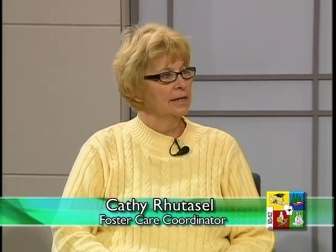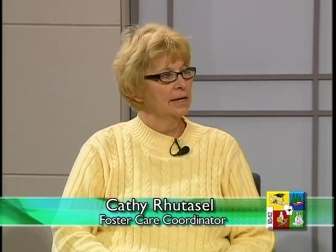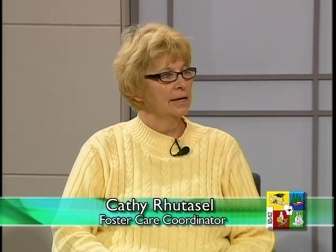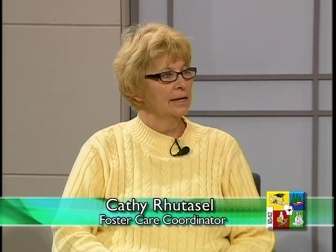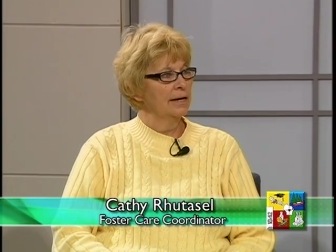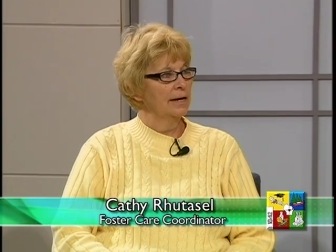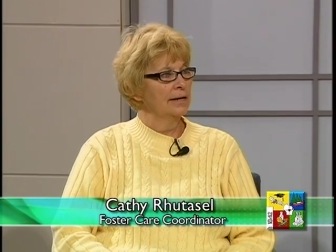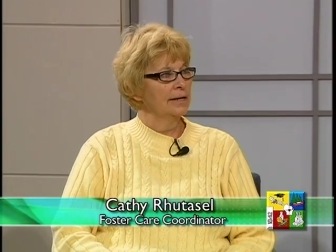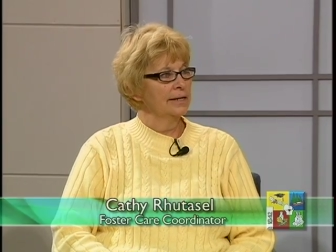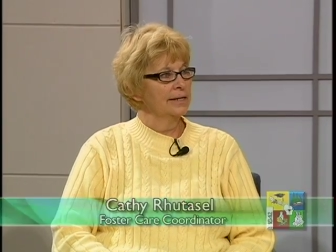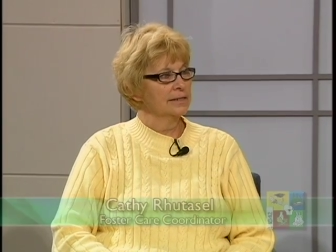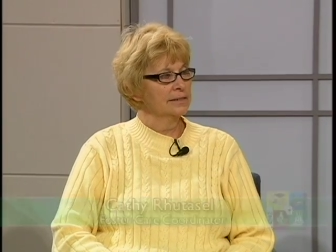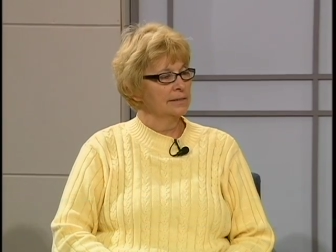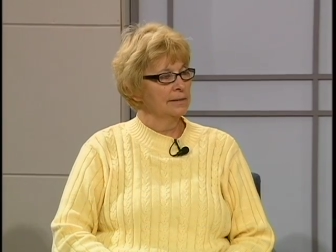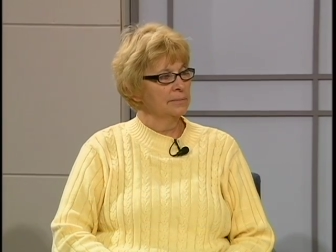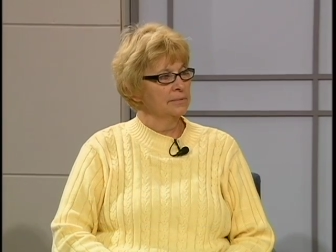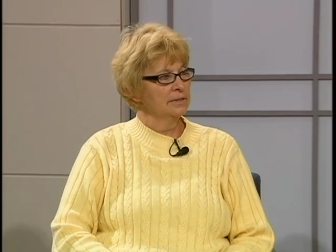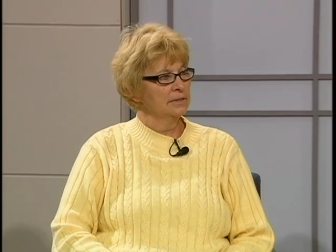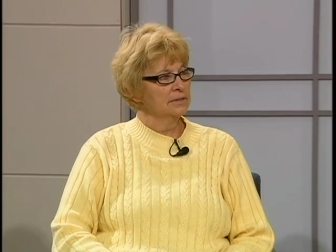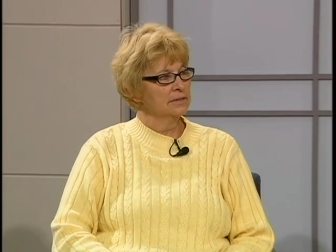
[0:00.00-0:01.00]

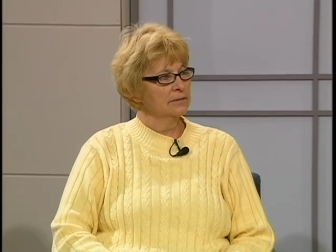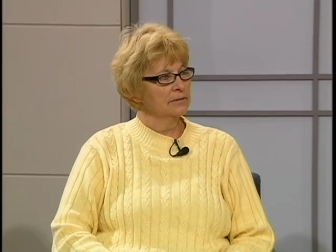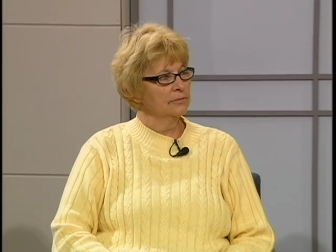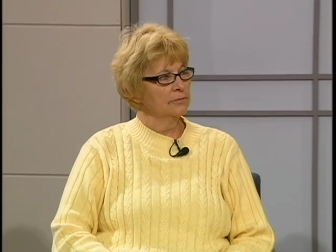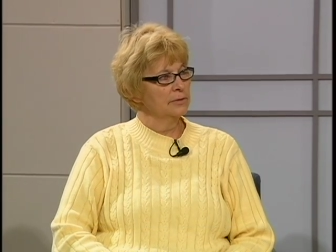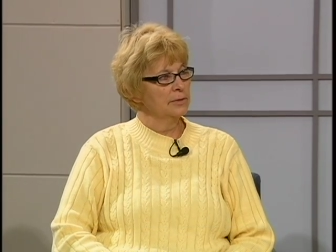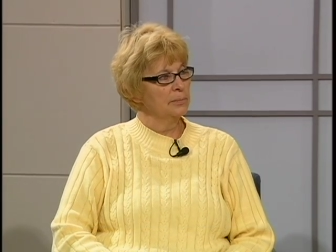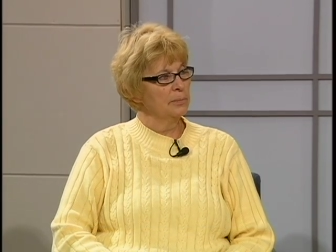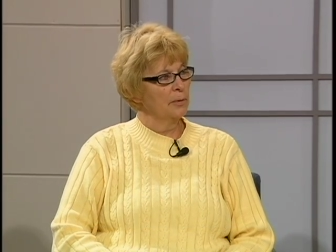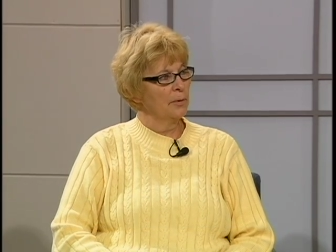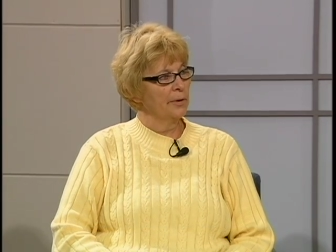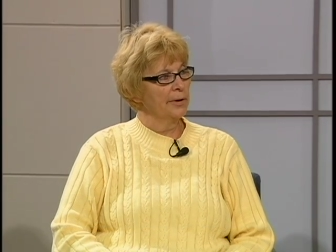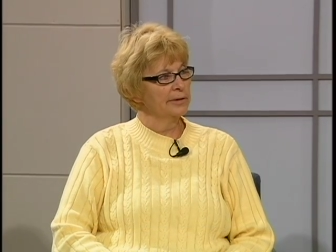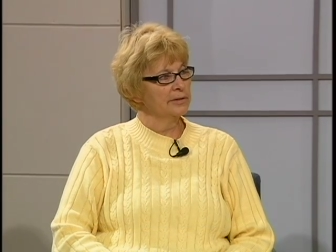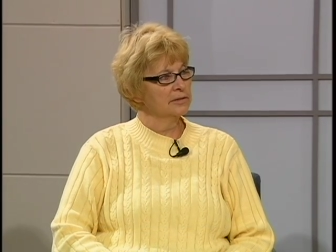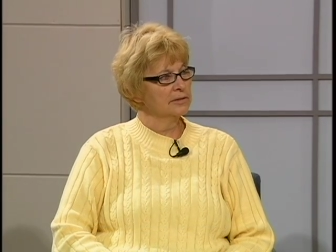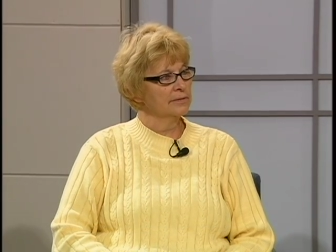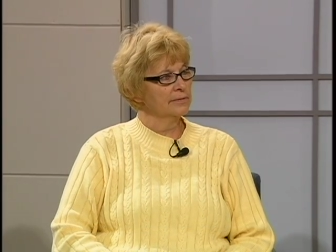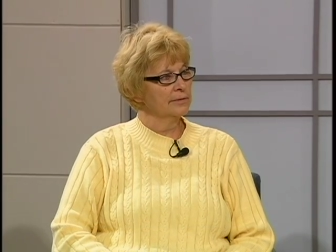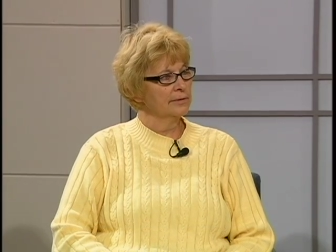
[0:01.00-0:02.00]
acceptance of
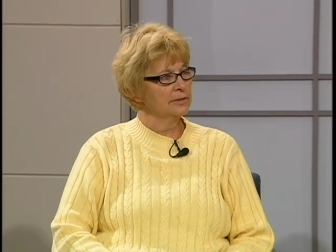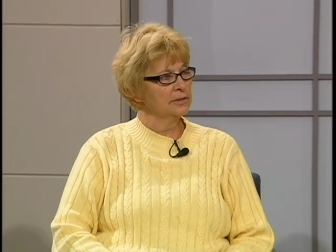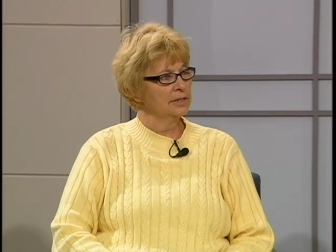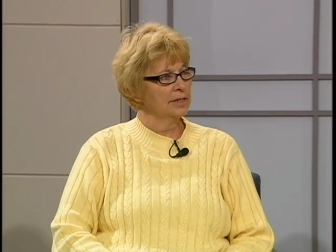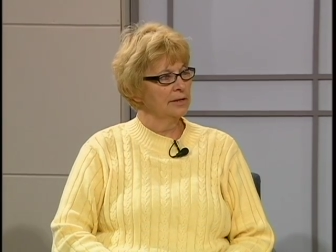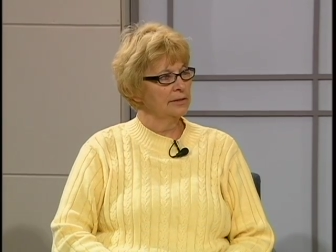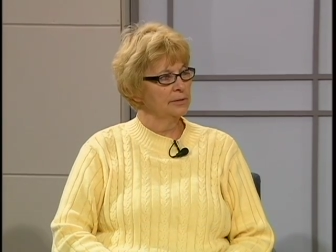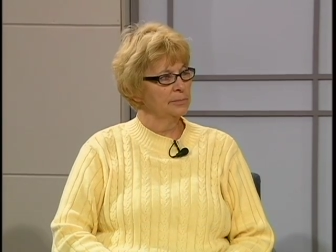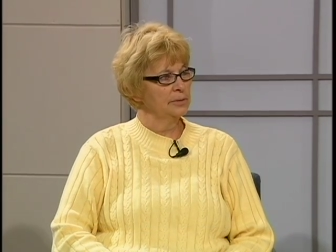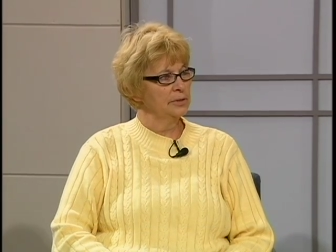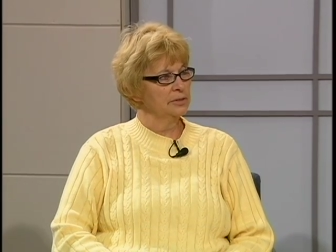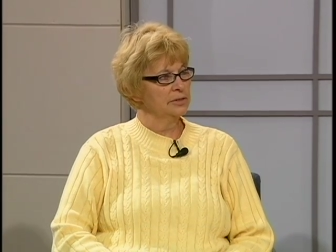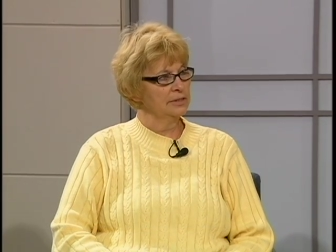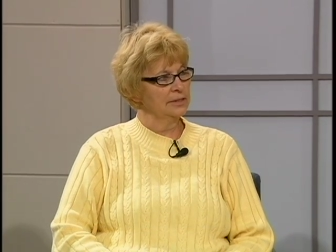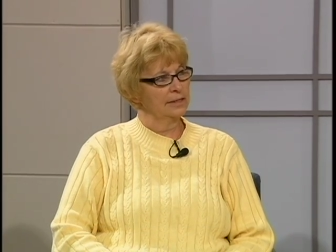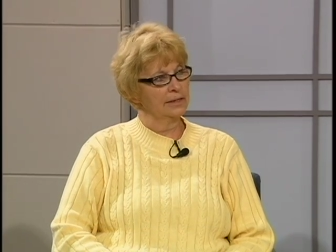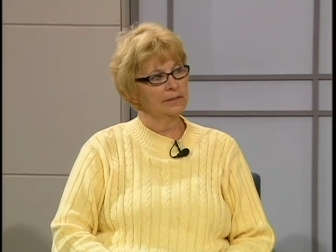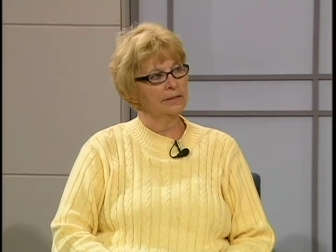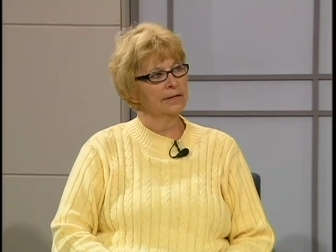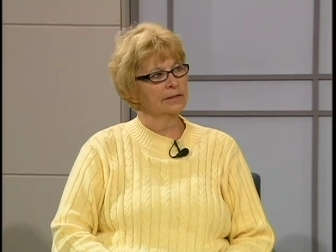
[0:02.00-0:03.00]
reports for child abuse and
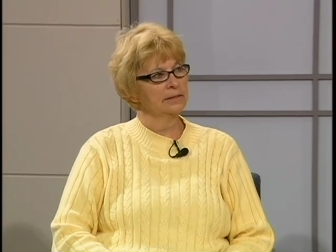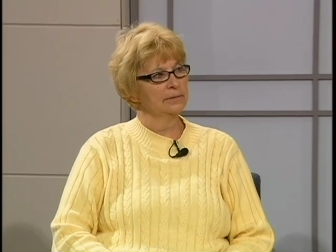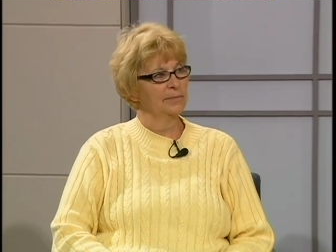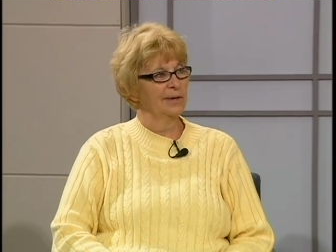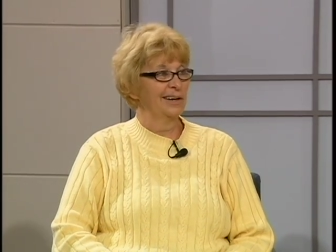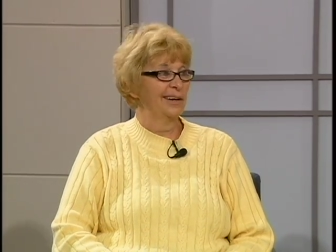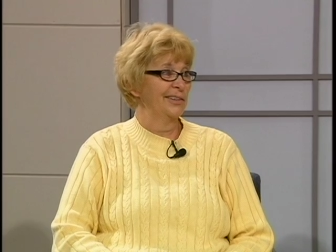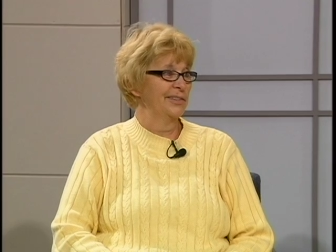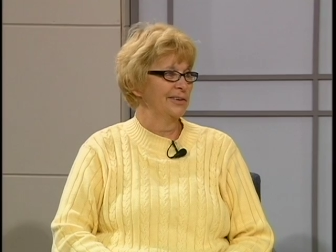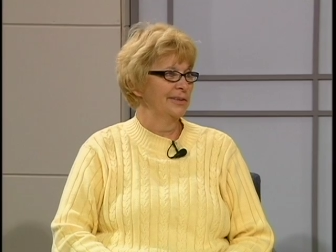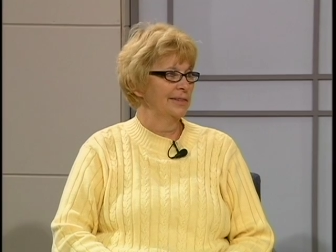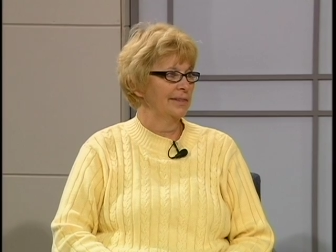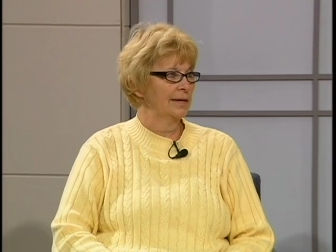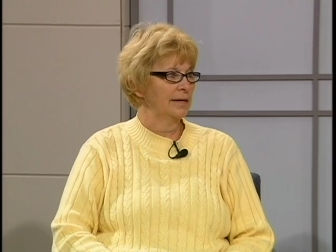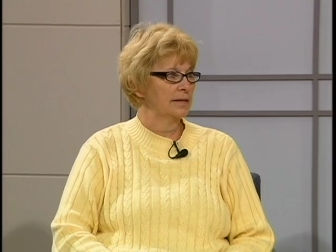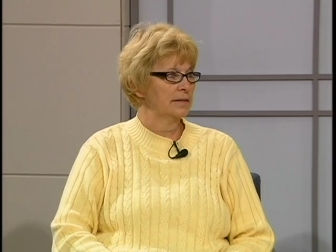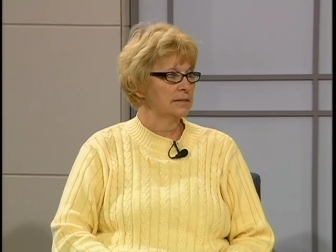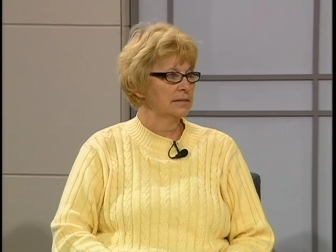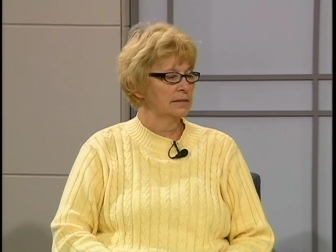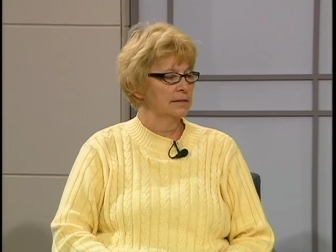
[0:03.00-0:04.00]
neglect, among other
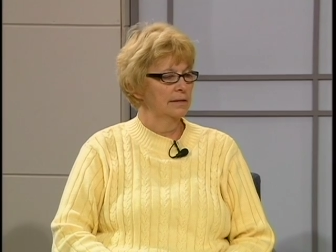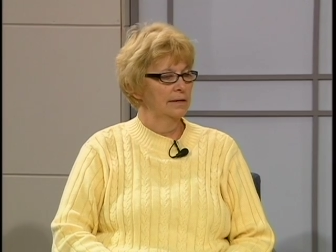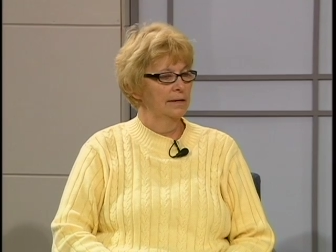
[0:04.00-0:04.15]
things.